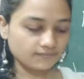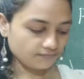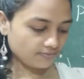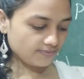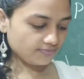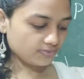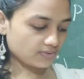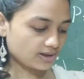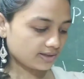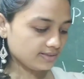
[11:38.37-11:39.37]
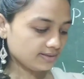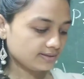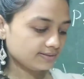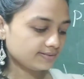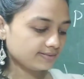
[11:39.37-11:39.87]
Fifth one,
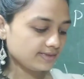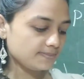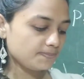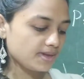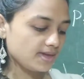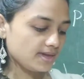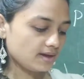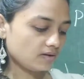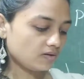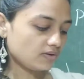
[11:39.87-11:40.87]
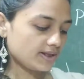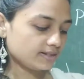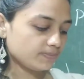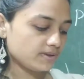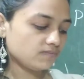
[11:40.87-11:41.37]
CP or
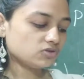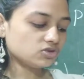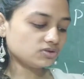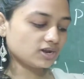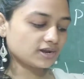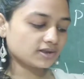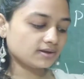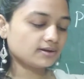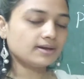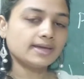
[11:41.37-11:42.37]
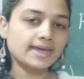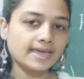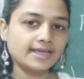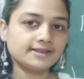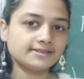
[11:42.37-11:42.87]
SP, which is greater?
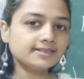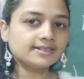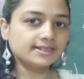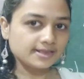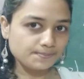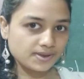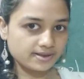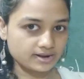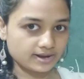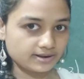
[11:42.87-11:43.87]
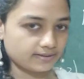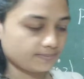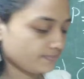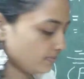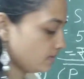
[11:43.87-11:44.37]
Again, it is CP greater.
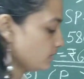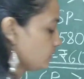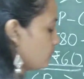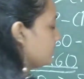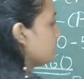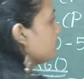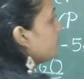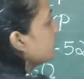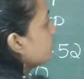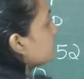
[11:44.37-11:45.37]
So when CP is